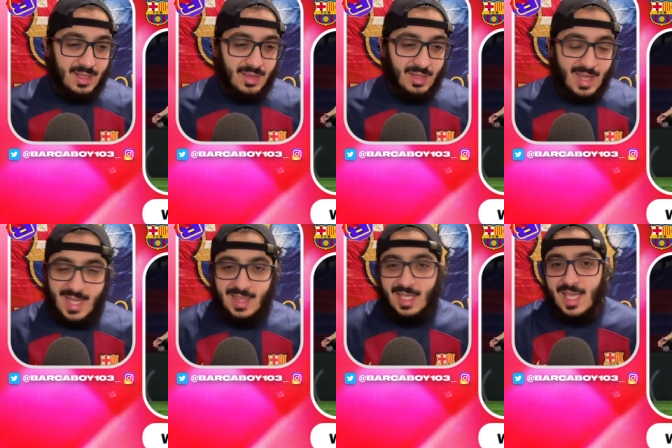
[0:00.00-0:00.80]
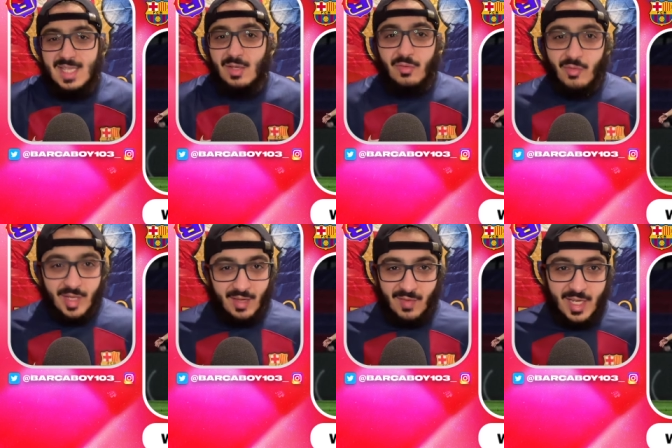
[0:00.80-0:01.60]
The, the kid's a
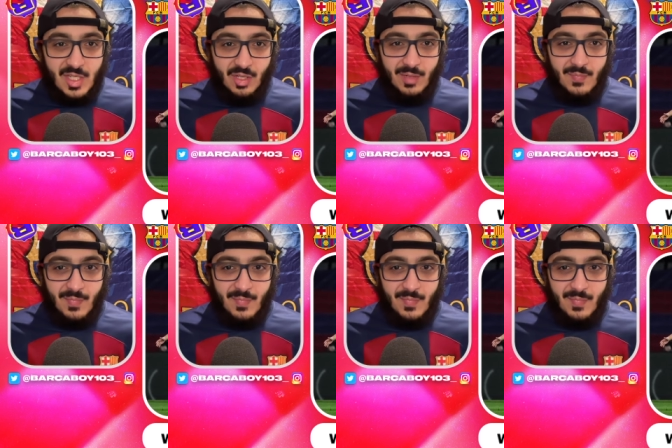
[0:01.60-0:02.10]
freak of nature.